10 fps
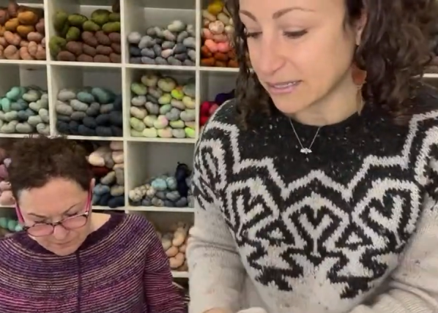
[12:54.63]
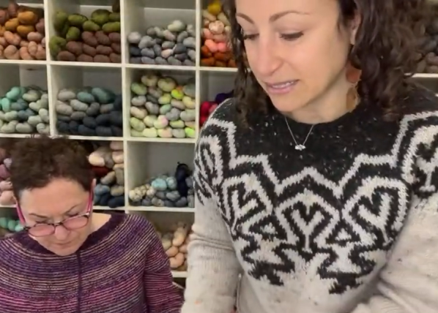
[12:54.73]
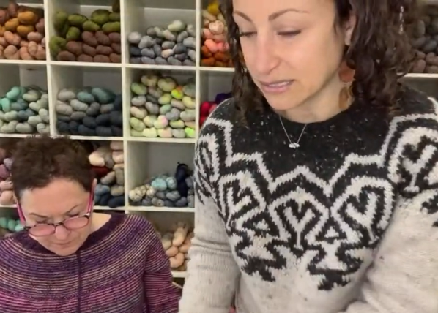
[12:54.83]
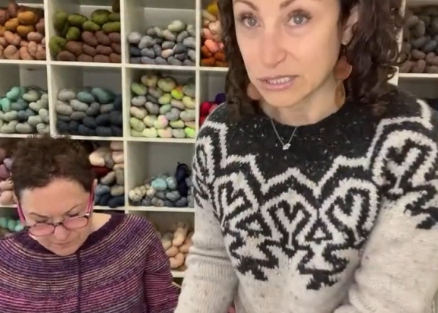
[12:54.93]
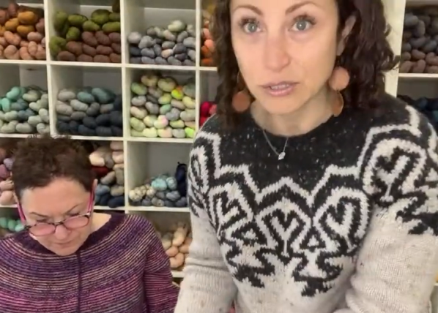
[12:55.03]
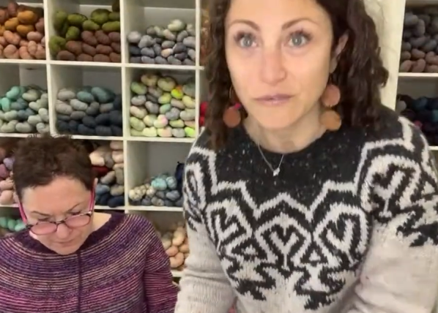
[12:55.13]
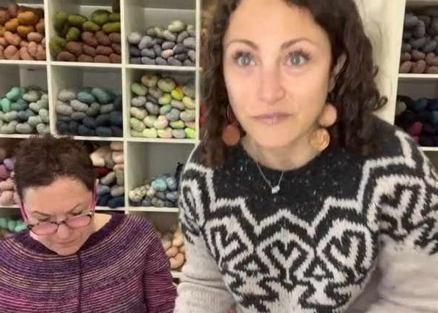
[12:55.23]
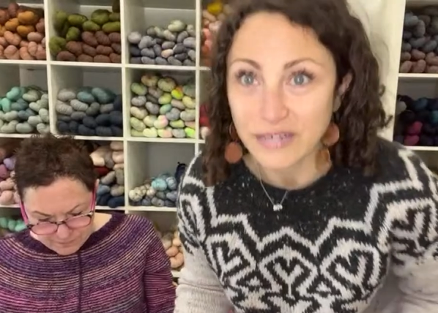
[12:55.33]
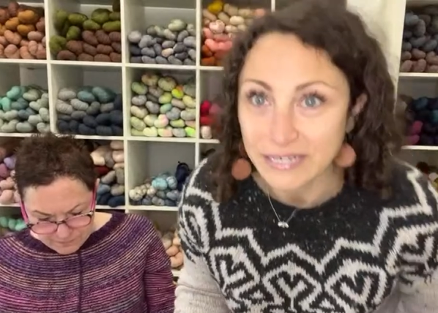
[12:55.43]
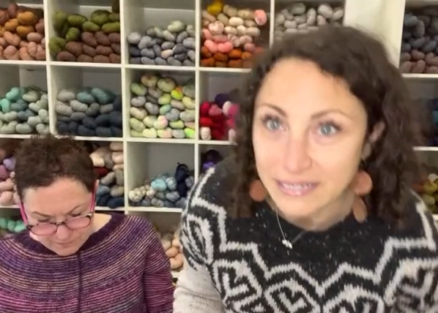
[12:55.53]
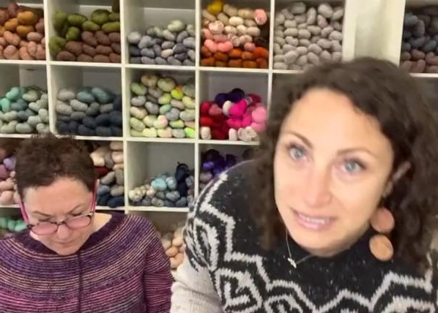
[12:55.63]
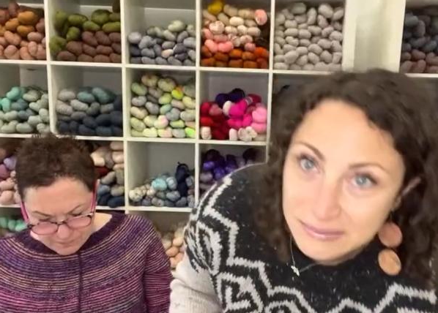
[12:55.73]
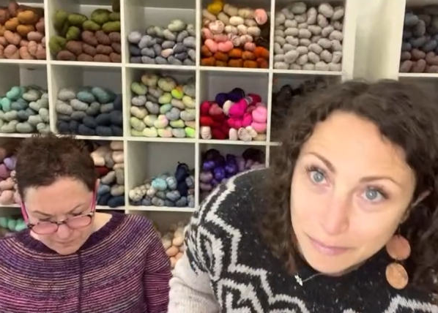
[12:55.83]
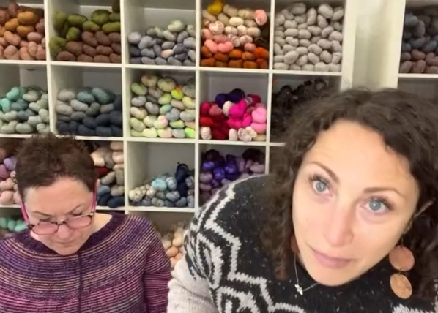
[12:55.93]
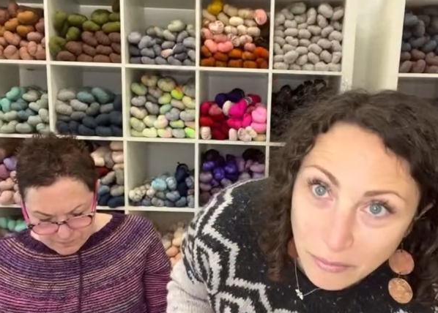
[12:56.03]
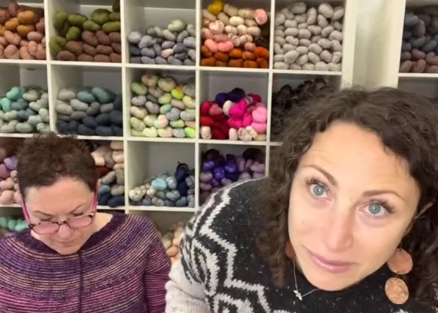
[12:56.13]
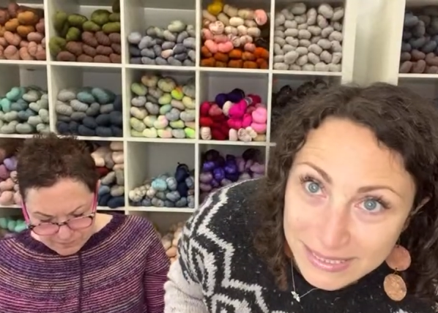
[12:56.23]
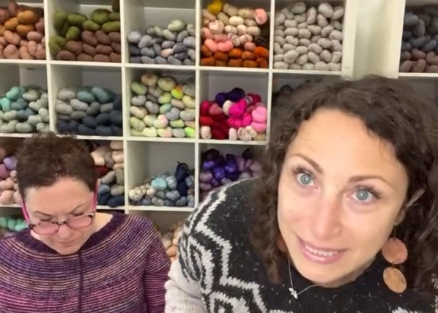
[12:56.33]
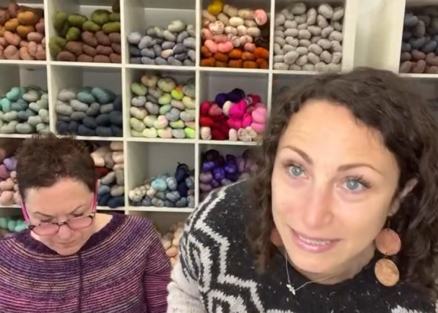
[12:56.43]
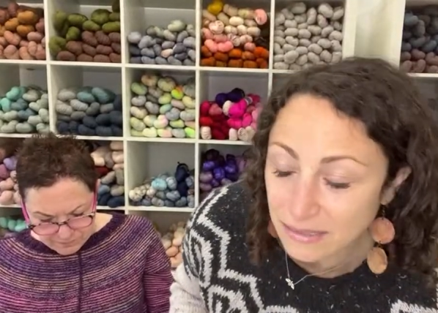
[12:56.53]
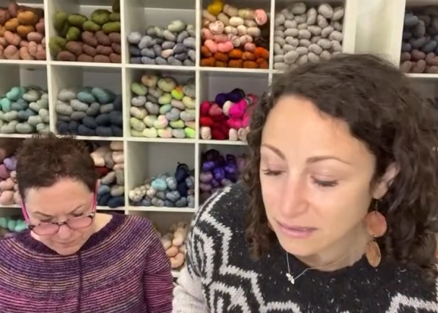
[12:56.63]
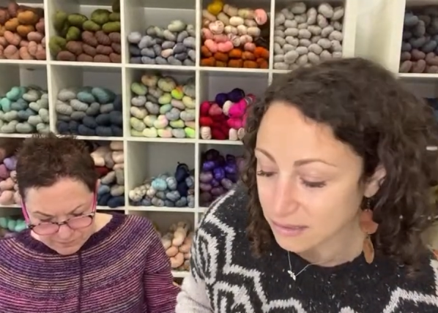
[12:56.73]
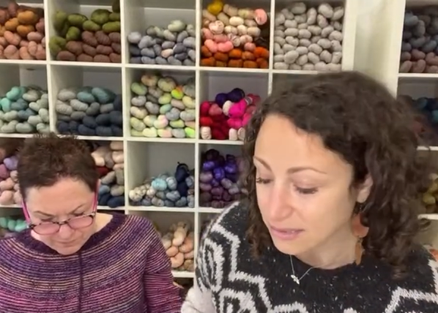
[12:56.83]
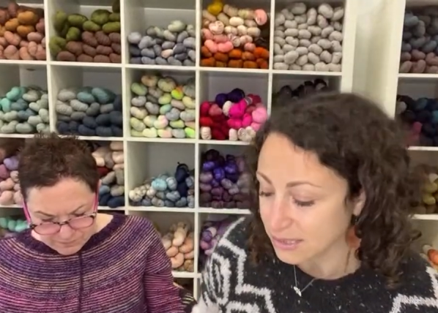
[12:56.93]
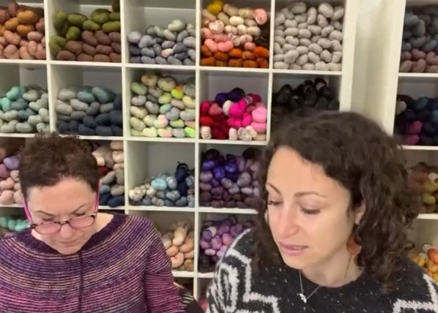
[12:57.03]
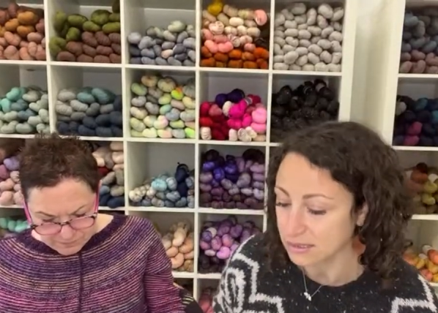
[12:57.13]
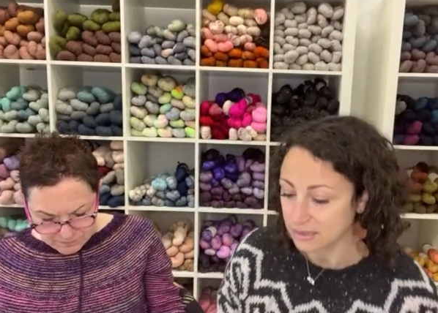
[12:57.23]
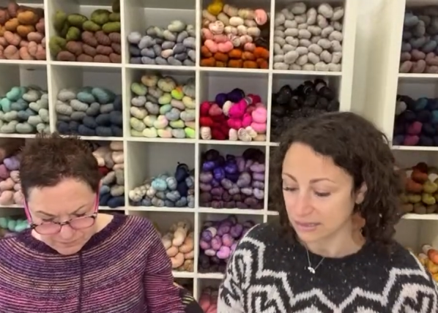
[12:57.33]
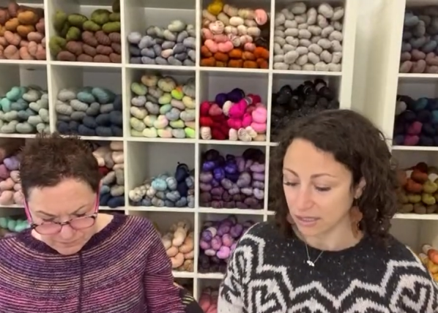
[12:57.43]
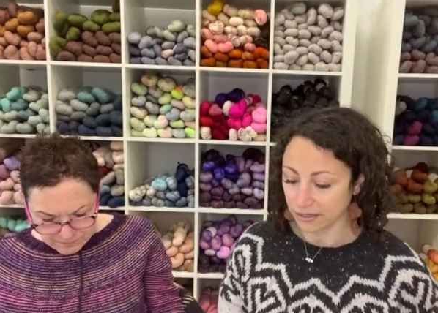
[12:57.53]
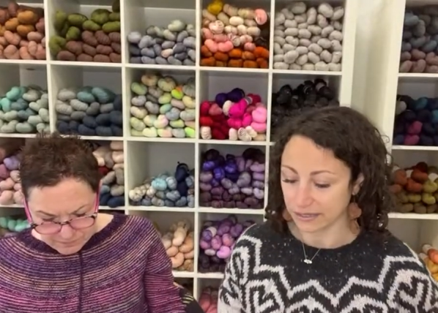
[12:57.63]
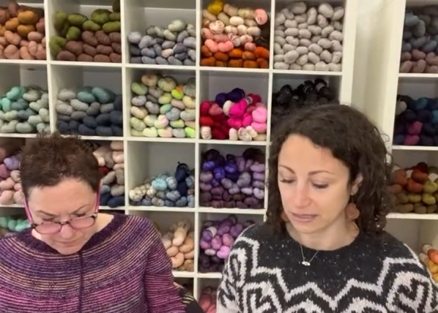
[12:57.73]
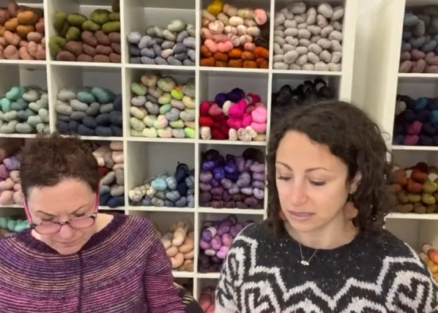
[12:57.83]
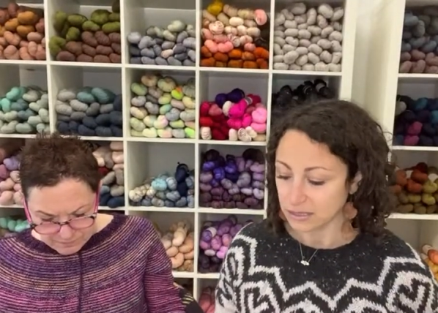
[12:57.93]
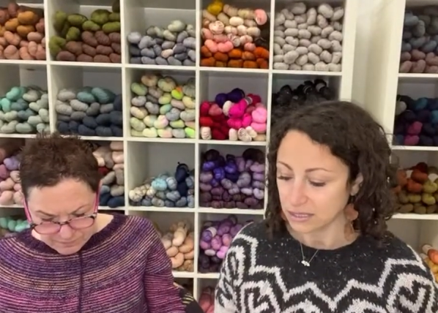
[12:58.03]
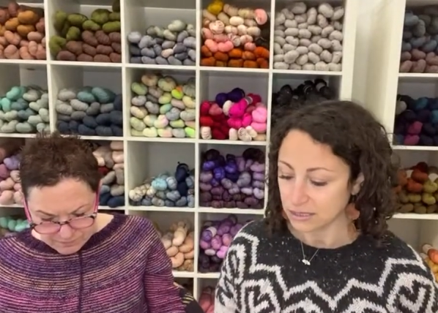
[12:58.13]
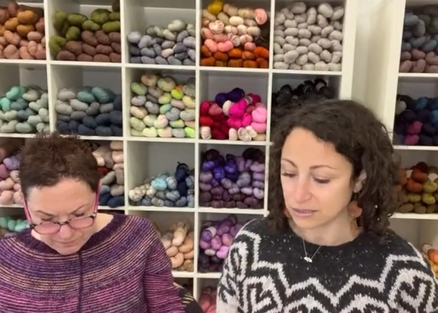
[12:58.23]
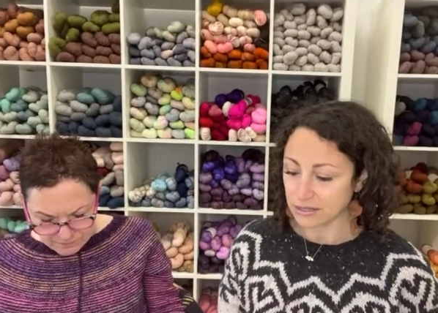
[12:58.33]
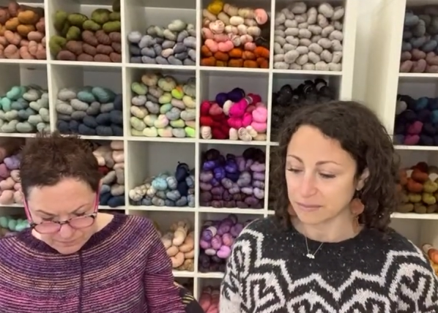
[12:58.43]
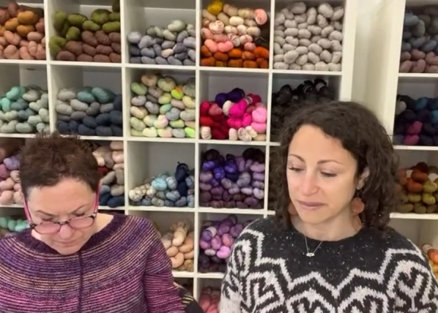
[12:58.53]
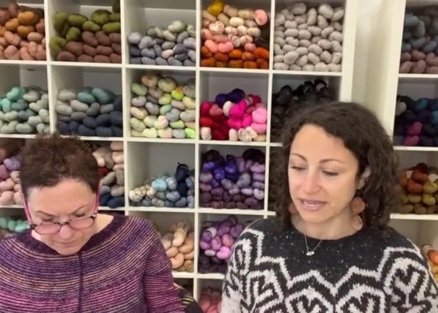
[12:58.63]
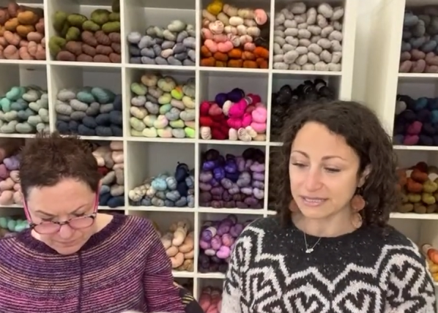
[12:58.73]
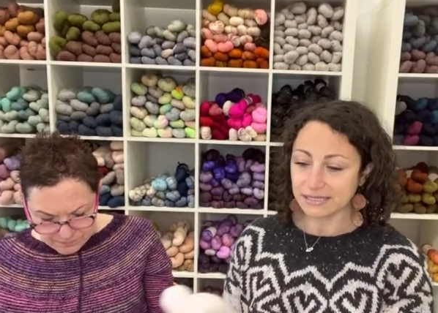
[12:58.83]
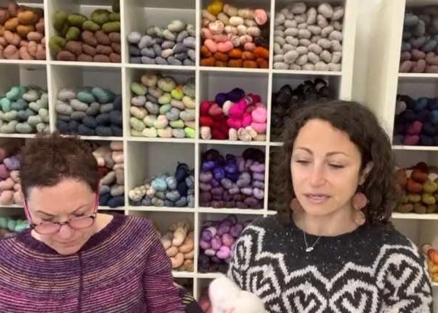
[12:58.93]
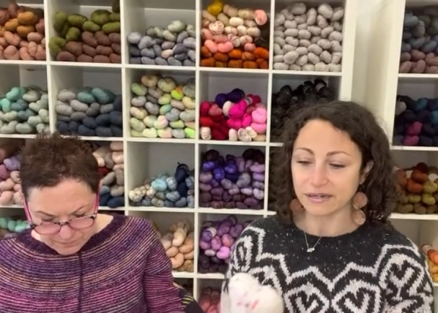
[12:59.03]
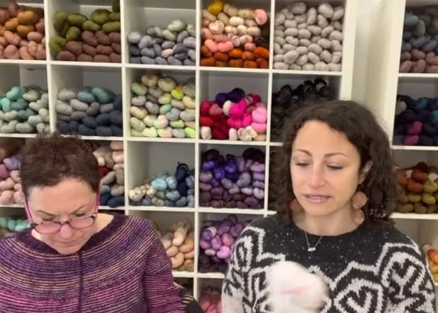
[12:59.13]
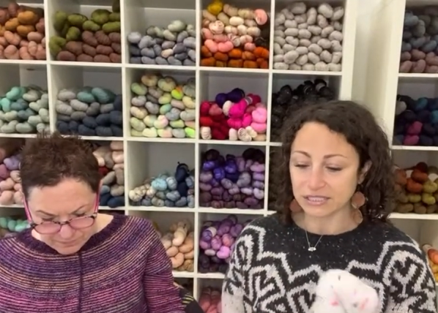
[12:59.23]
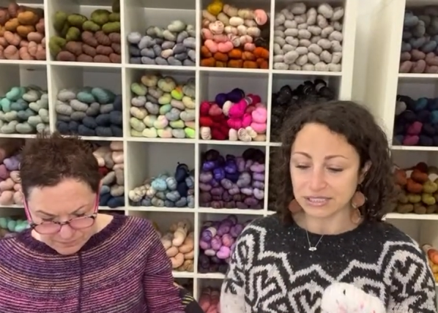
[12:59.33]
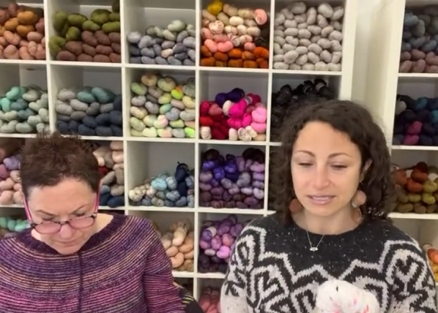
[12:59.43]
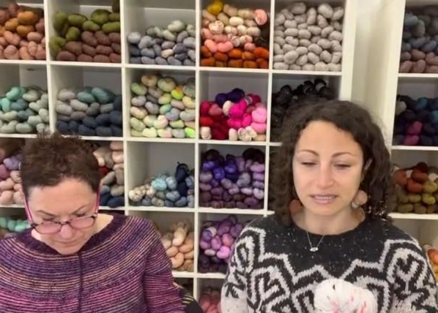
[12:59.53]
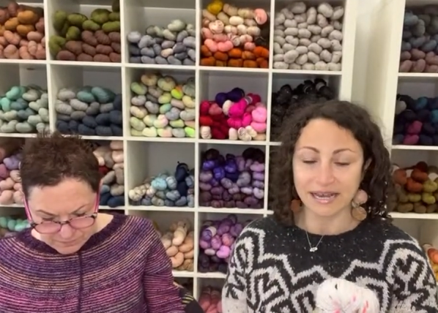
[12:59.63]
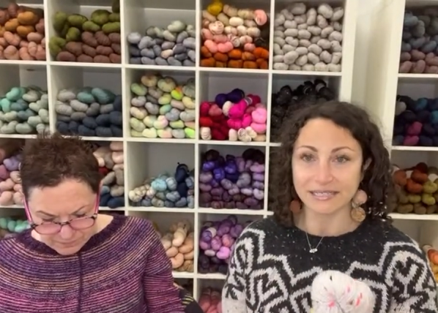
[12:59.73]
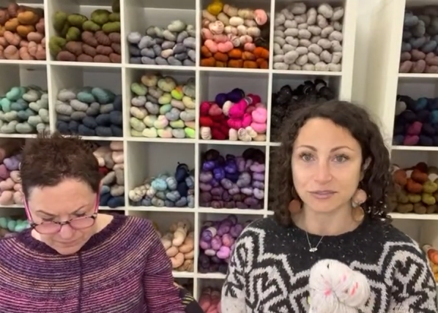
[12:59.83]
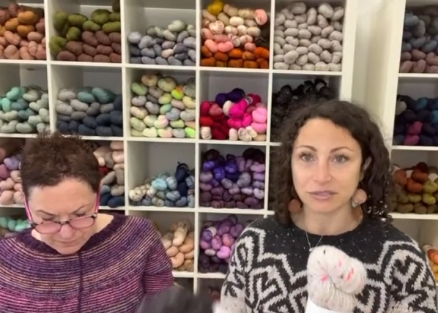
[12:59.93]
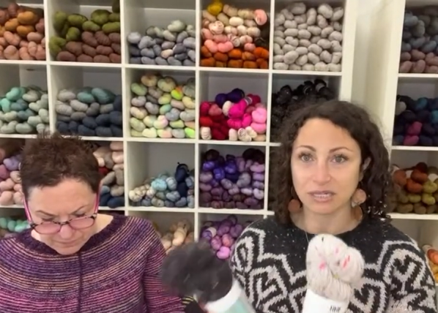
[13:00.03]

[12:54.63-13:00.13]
Speaker 1: is so fun. It's a recycled yarn. So the base yarn is just the natural